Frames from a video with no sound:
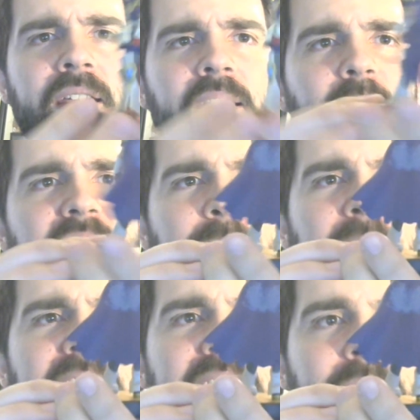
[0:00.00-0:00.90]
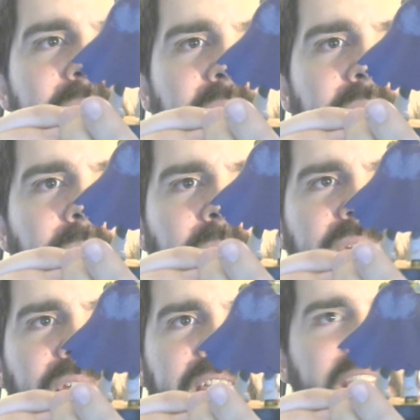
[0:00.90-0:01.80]
but it's behind him, so you
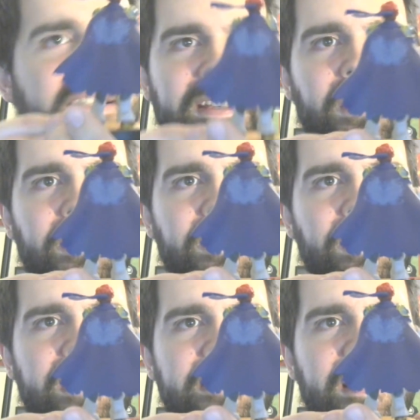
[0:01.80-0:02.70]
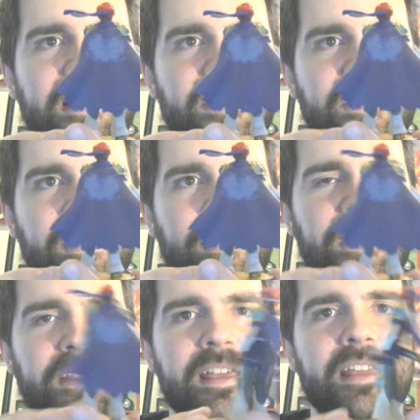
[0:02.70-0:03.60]
really can't tell. So that's kind of just
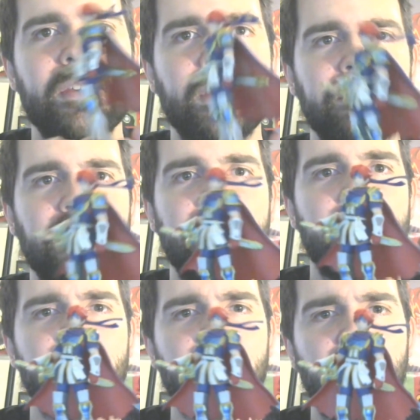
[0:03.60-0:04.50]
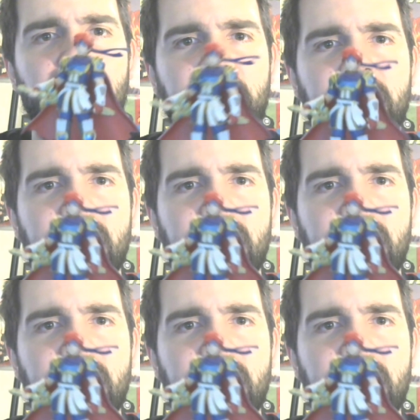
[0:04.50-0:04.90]
something that you can really overlook.